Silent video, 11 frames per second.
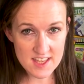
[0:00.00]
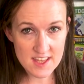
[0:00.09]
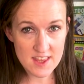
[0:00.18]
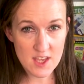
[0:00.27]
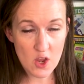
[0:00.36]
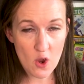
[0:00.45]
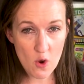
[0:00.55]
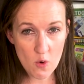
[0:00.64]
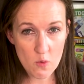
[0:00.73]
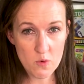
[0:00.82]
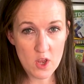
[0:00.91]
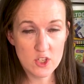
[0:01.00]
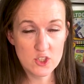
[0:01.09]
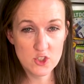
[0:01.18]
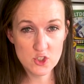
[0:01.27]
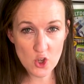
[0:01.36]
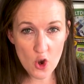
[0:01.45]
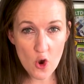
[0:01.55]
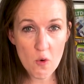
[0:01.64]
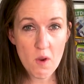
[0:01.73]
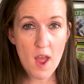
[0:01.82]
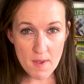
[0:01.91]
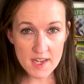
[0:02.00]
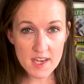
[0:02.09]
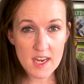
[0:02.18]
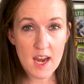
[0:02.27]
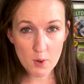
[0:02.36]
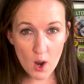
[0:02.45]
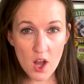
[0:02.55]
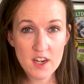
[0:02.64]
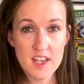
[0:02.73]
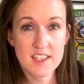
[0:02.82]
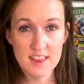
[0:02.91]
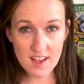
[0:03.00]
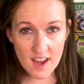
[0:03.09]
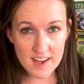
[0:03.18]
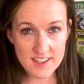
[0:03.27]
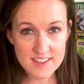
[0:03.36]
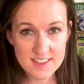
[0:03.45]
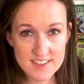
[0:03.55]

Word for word: that they own so many product lines.